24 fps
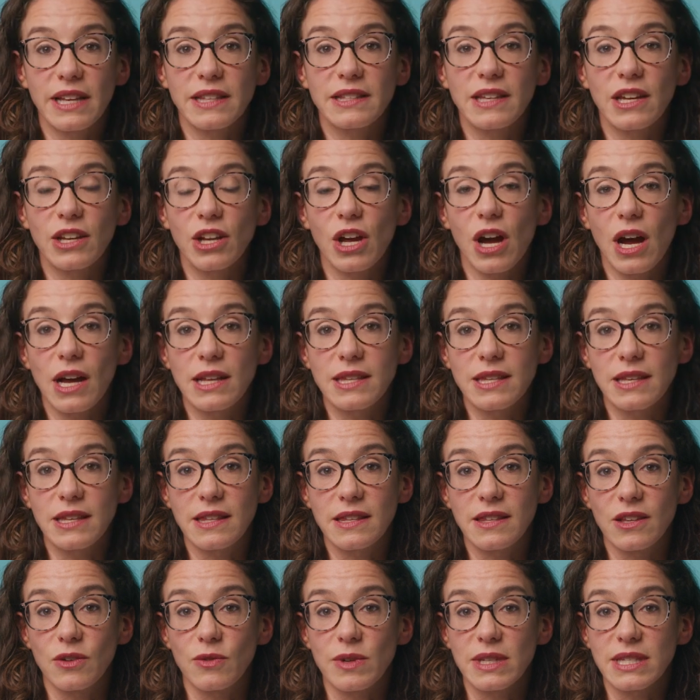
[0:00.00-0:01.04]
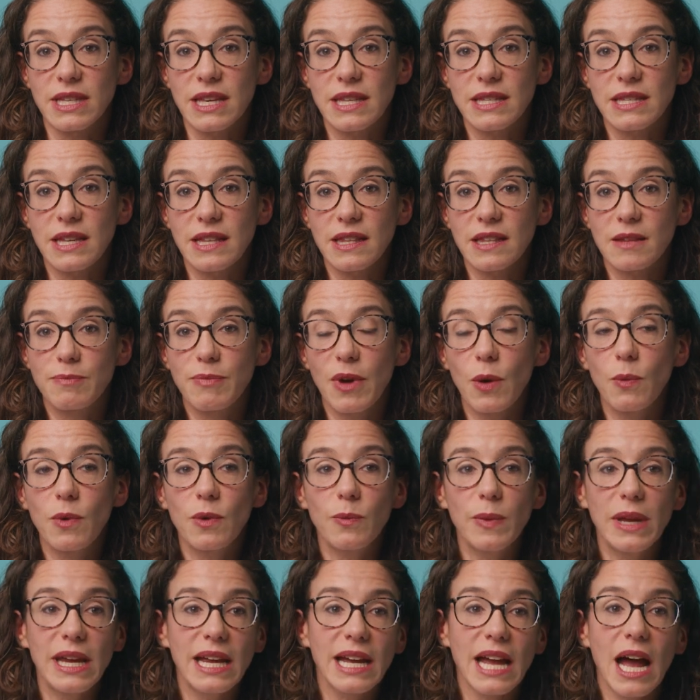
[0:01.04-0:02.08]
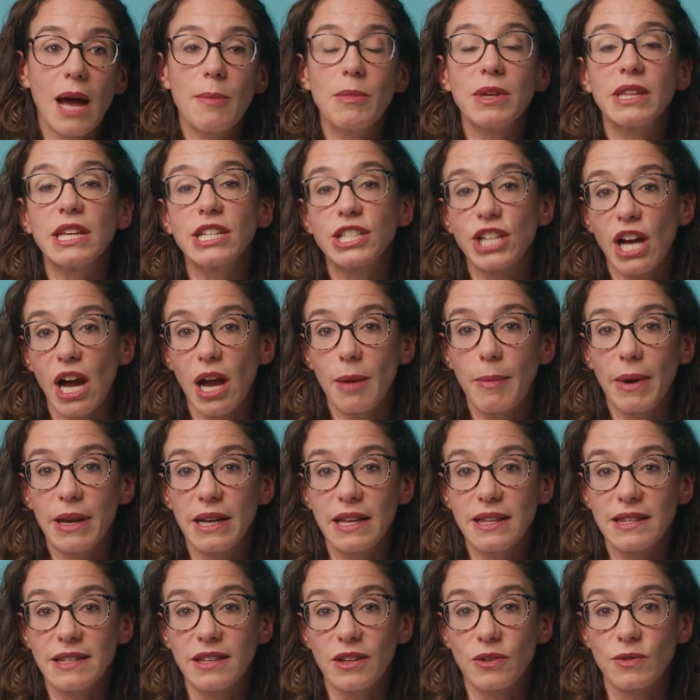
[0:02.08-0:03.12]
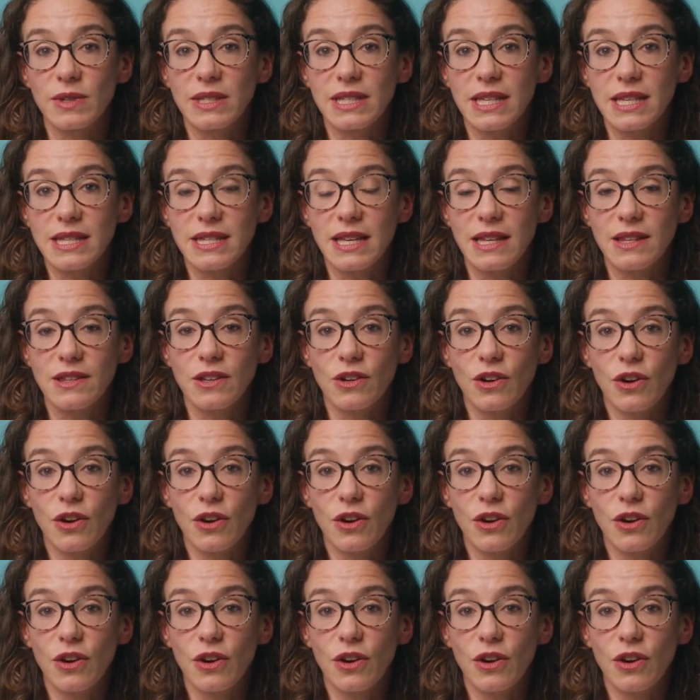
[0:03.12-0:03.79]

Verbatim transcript: things can cause insulin resistance. But when we commonly talk about insulin resistance